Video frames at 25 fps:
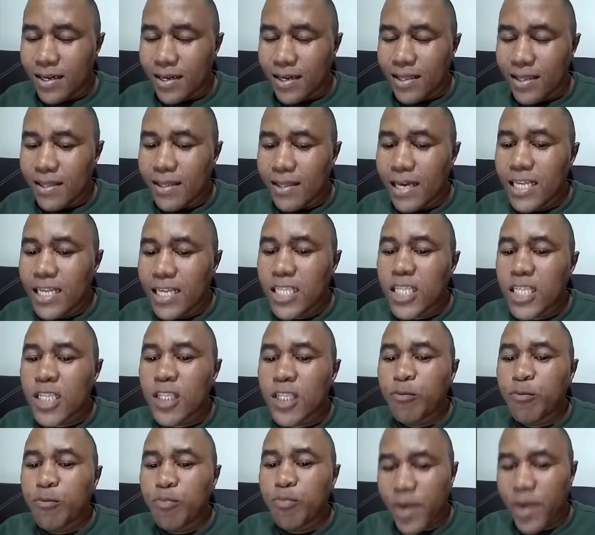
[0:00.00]
They
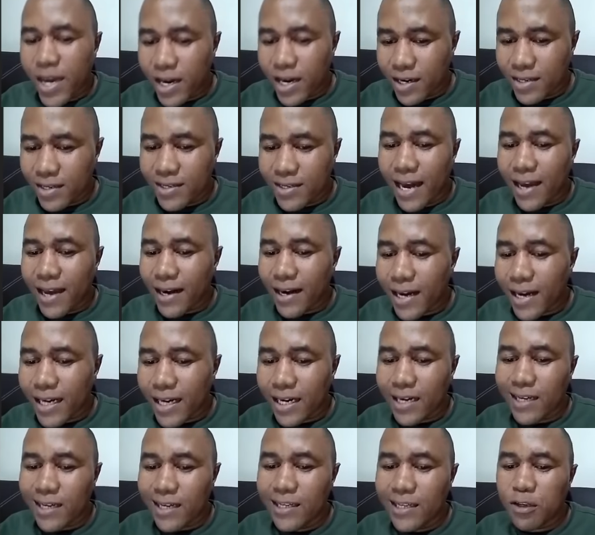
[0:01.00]
speak
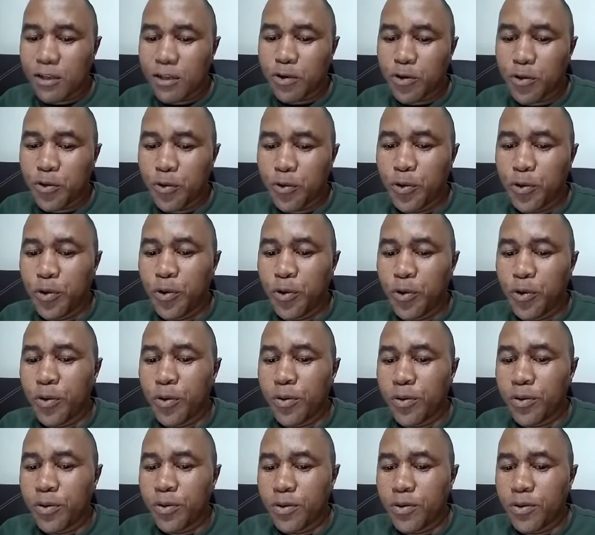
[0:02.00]
directly
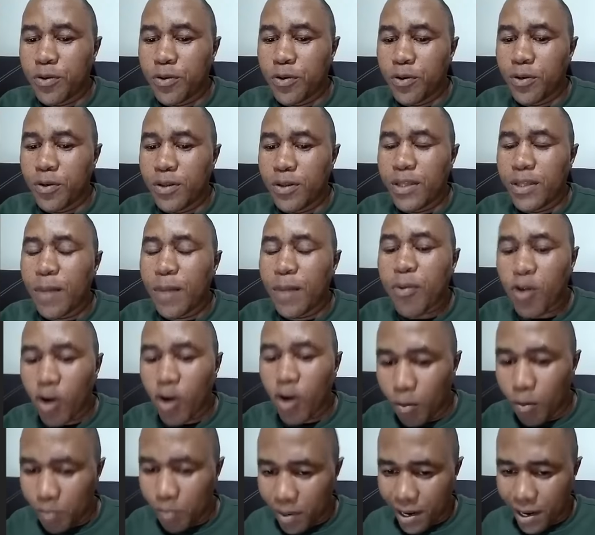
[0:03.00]
to the
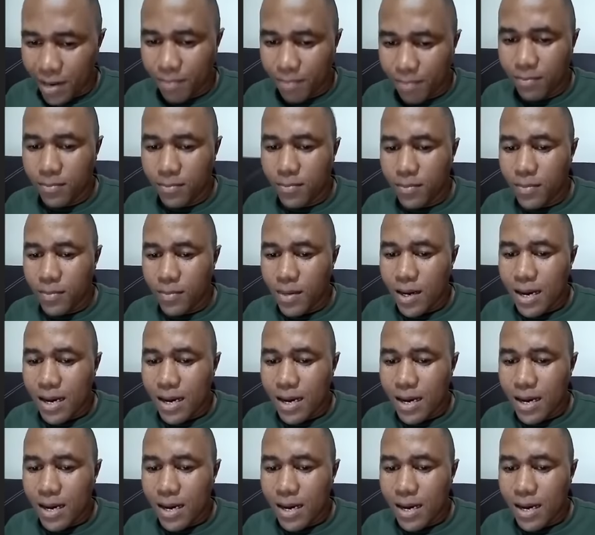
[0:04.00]
problem.